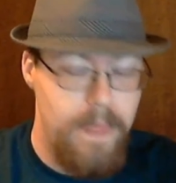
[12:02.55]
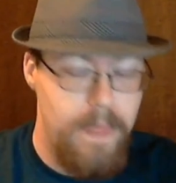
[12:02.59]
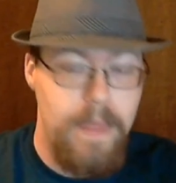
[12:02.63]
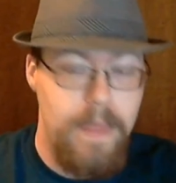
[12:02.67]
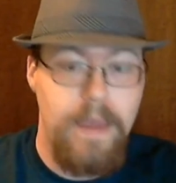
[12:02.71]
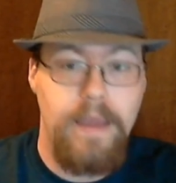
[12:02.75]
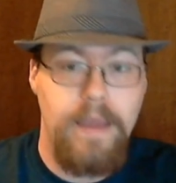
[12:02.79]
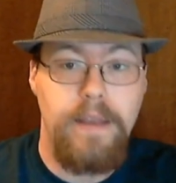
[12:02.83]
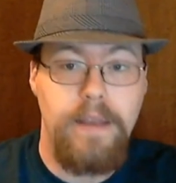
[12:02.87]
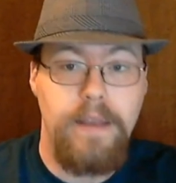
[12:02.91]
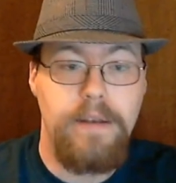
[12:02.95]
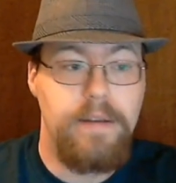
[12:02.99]

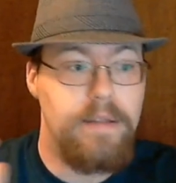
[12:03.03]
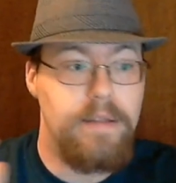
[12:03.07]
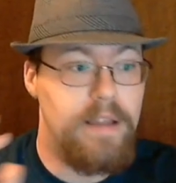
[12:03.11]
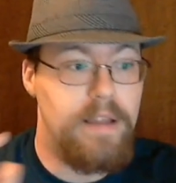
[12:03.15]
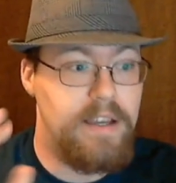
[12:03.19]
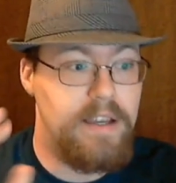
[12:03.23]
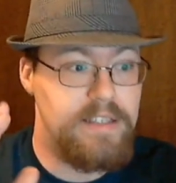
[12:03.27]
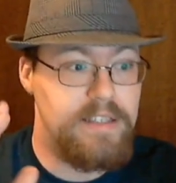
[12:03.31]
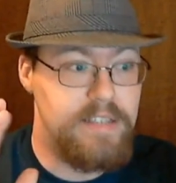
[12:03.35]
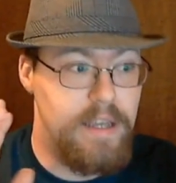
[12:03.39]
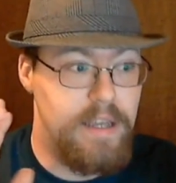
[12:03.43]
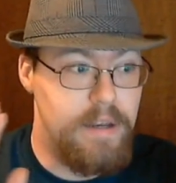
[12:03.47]
And
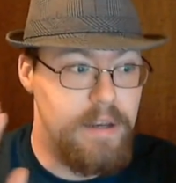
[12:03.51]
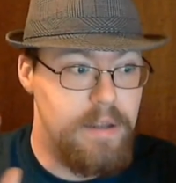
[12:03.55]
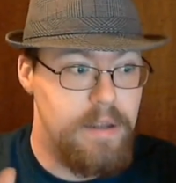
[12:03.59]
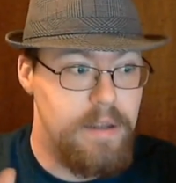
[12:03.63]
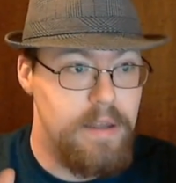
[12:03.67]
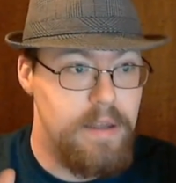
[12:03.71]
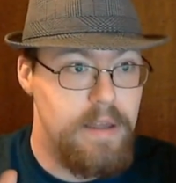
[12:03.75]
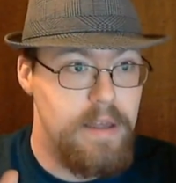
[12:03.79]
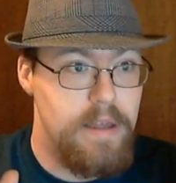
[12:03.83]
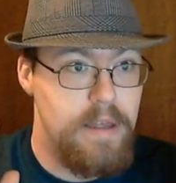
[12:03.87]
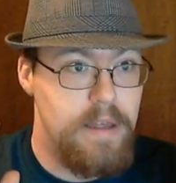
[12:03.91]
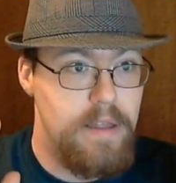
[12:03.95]
like I said,
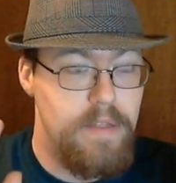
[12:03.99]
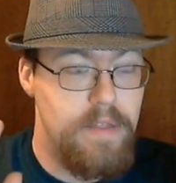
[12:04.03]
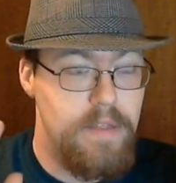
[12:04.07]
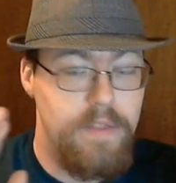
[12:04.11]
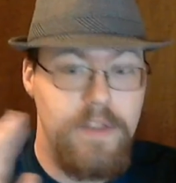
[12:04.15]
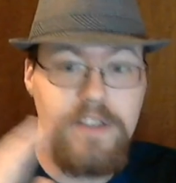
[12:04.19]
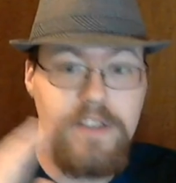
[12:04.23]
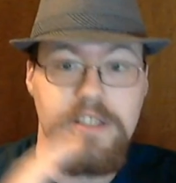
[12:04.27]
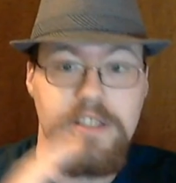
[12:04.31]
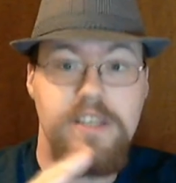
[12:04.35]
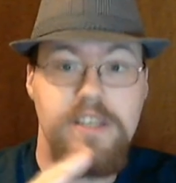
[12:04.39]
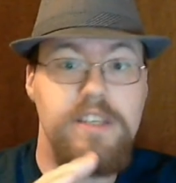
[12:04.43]

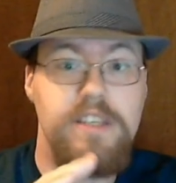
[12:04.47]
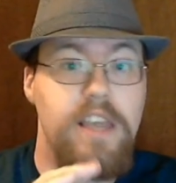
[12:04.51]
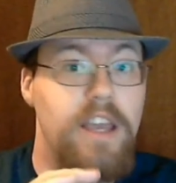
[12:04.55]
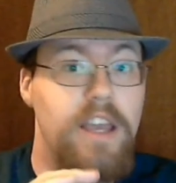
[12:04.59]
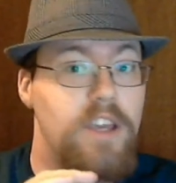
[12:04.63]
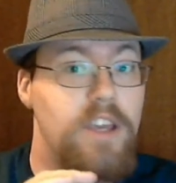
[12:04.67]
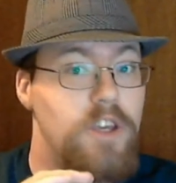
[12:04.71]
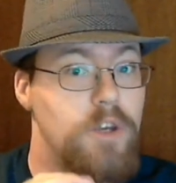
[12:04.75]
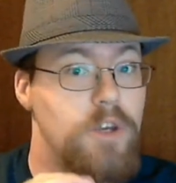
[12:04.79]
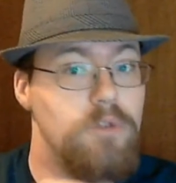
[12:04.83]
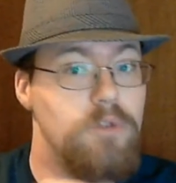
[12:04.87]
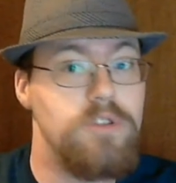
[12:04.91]
this is a
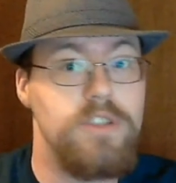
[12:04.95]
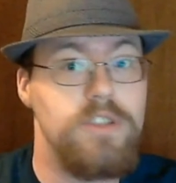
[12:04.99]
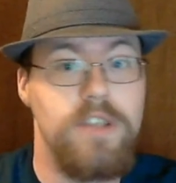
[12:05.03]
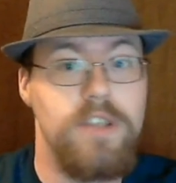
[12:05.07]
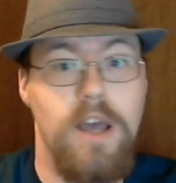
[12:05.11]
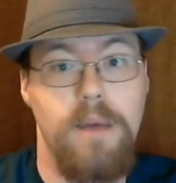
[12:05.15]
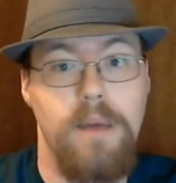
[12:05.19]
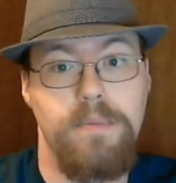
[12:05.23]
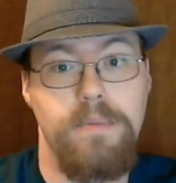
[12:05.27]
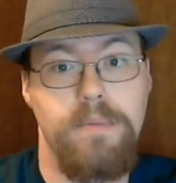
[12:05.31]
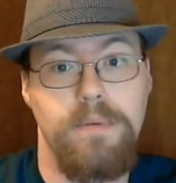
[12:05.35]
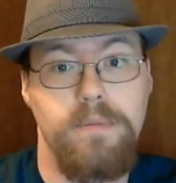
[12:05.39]
huge
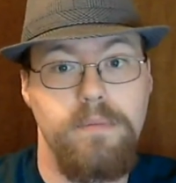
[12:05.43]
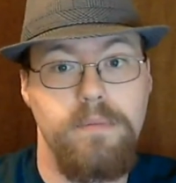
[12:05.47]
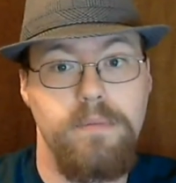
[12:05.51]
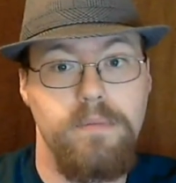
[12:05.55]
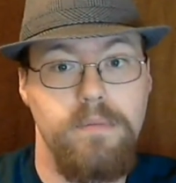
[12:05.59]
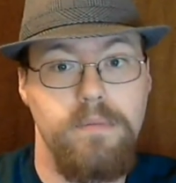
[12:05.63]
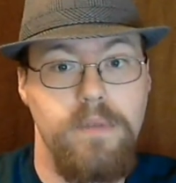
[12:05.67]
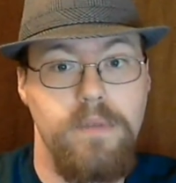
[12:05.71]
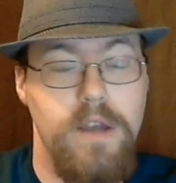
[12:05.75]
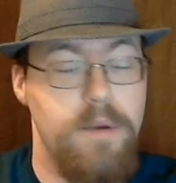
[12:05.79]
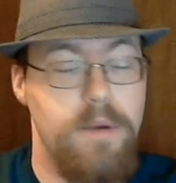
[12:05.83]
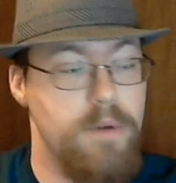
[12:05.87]
step.
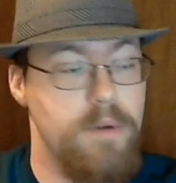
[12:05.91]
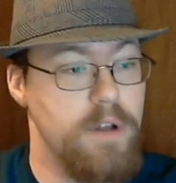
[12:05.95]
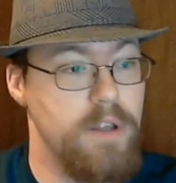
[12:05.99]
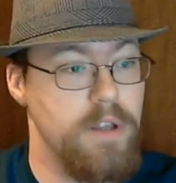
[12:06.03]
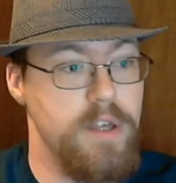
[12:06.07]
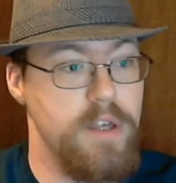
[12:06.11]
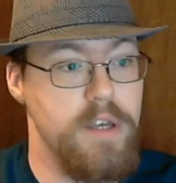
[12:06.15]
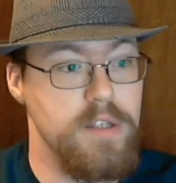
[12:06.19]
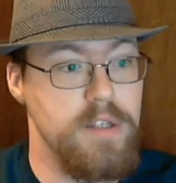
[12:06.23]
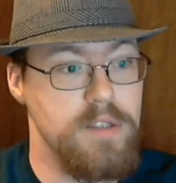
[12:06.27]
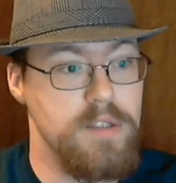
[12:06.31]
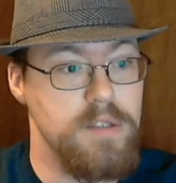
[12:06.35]
It
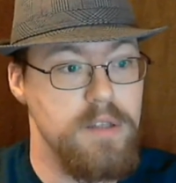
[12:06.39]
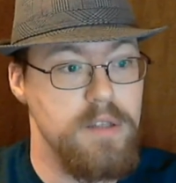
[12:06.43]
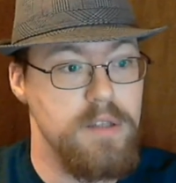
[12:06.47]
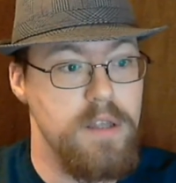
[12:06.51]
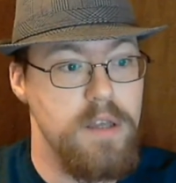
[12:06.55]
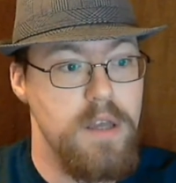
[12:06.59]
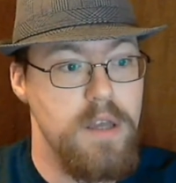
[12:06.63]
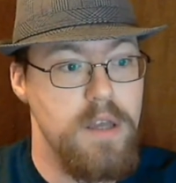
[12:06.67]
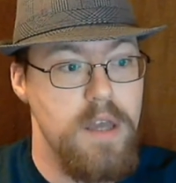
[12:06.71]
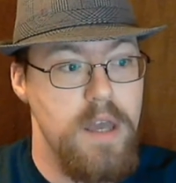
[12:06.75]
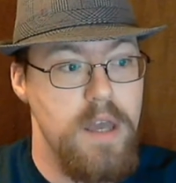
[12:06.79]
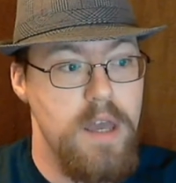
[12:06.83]
really is.
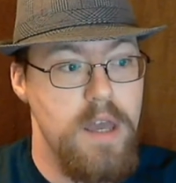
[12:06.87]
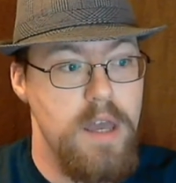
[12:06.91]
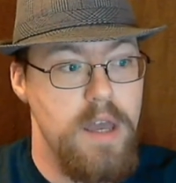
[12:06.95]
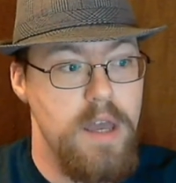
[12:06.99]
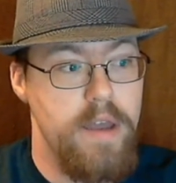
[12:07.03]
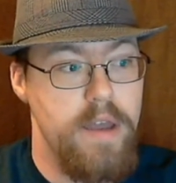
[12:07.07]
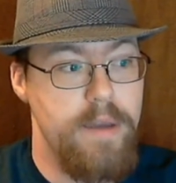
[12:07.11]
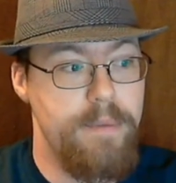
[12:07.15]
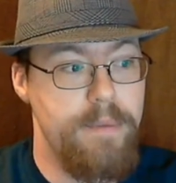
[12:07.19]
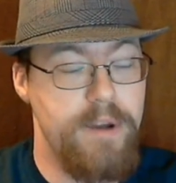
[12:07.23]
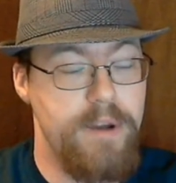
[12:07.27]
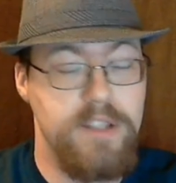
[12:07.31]

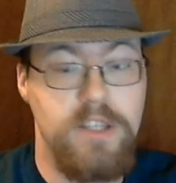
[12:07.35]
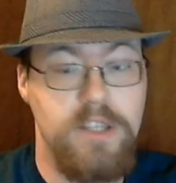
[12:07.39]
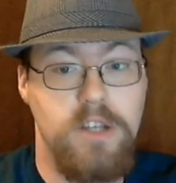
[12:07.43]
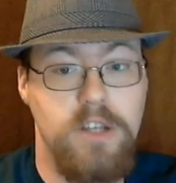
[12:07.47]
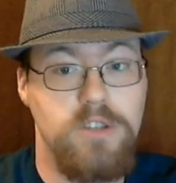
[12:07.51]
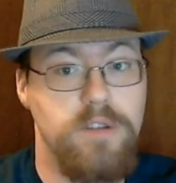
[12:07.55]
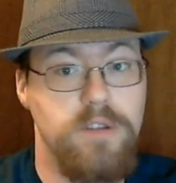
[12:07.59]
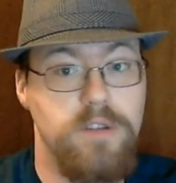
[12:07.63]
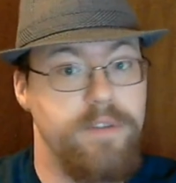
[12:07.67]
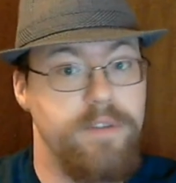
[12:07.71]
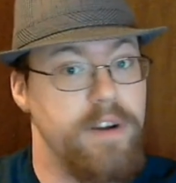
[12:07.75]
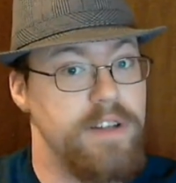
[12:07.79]
But it's
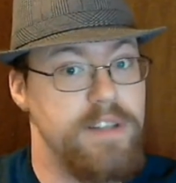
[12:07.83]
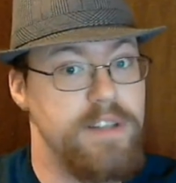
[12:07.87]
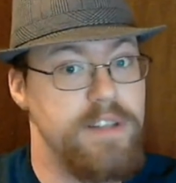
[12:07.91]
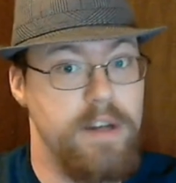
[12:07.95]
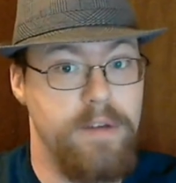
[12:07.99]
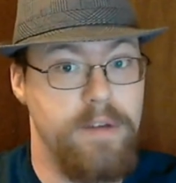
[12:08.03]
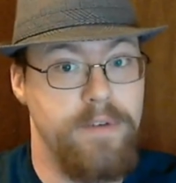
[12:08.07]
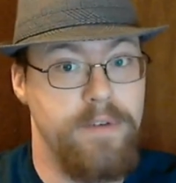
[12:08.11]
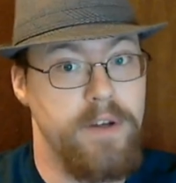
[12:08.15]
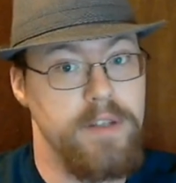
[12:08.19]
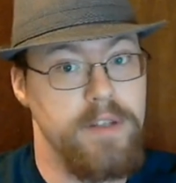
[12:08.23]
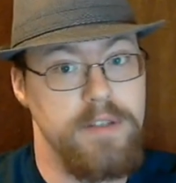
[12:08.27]
also very
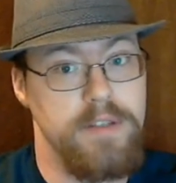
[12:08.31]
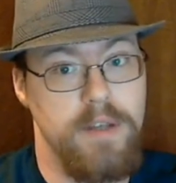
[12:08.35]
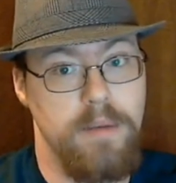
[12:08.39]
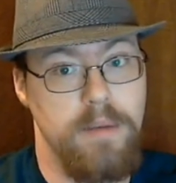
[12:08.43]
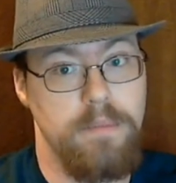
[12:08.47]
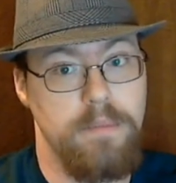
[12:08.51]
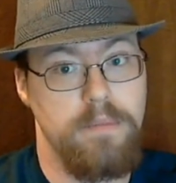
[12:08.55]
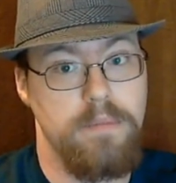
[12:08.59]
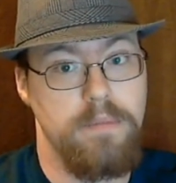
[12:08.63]
terrifying stuff.